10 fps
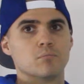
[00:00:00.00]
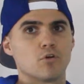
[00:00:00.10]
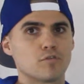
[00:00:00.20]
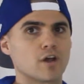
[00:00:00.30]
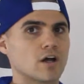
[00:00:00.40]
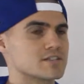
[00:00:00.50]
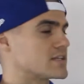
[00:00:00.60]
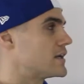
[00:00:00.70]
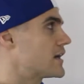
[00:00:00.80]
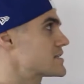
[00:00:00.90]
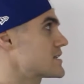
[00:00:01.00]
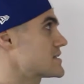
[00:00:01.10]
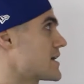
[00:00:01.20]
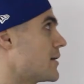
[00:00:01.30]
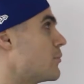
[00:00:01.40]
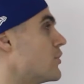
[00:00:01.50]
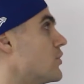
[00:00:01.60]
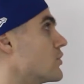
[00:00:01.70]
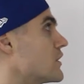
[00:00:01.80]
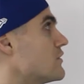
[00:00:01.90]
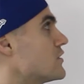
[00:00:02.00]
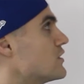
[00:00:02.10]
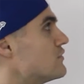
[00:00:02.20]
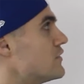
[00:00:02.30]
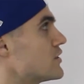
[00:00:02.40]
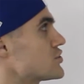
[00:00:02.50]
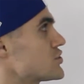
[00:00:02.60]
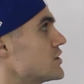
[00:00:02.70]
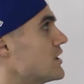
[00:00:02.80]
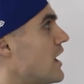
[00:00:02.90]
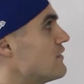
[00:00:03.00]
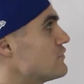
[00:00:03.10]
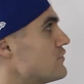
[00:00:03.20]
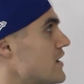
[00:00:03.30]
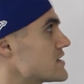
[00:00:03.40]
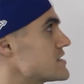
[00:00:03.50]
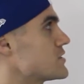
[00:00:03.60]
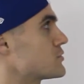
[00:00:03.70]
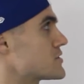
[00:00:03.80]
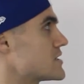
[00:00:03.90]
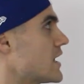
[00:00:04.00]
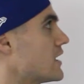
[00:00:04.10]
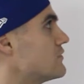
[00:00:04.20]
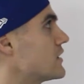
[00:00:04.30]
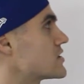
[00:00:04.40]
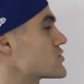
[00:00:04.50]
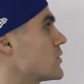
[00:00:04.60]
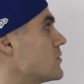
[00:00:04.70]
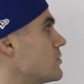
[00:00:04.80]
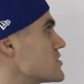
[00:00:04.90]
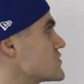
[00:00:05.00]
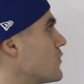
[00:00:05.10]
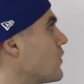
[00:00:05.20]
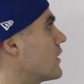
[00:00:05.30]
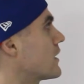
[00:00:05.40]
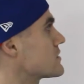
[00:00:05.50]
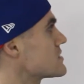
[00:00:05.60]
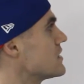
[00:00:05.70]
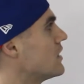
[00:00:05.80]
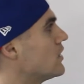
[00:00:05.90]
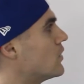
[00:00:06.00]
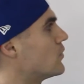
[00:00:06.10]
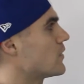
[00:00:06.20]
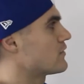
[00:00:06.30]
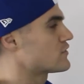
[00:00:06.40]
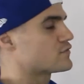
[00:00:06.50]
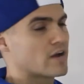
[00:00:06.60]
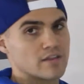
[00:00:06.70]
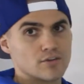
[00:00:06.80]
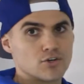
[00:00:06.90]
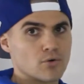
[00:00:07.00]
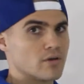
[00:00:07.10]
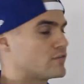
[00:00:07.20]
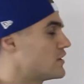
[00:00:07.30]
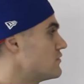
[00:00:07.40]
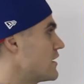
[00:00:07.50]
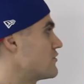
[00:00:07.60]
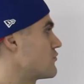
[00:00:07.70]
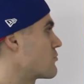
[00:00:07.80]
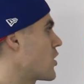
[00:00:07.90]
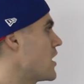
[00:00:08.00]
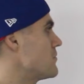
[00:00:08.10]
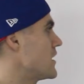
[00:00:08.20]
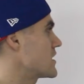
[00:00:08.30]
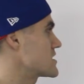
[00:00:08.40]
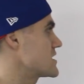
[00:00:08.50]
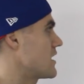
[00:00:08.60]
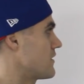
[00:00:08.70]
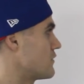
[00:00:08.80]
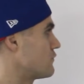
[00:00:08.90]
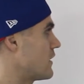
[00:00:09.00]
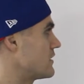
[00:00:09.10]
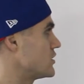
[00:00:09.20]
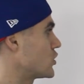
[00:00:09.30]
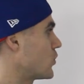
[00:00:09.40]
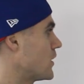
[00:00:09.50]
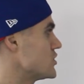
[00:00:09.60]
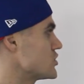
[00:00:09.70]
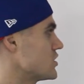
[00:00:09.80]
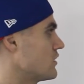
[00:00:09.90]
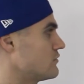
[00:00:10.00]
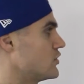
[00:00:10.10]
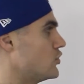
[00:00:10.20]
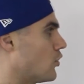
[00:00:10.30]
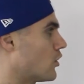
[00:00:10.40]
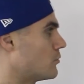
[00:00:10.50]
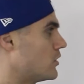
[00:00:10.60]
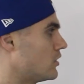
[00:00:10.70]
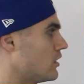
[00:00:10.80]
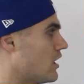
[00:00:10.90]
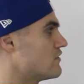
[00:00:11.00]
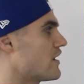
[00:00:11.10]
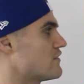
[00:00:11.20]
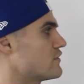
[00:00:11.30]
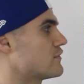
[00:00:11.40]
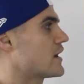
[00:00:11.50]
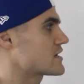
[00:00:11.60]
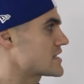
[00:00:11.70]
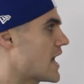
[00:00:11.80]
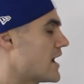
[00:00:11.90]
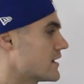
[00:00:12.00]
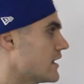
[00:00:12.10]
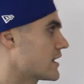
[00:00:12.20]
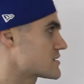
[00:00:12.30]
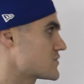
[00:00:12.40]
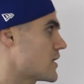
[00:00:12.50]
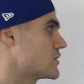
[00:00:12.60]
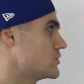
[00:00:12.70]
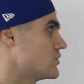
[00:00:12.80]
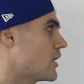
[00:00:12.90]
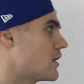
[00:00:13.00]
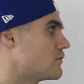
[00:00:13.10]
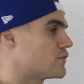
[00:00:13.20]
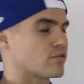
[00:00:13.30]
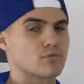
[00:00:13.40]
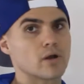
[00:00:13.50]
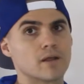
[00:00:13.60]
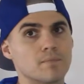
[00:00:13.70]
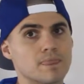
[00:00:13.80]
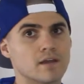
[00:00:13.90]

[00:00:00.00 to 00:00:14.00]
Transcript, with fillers: Moving on to the next example, given the function f of x equals negative x squared plus 4x, we have to find the derivative f of prime x and then find the equation of the normal of f of x at an x value of 3.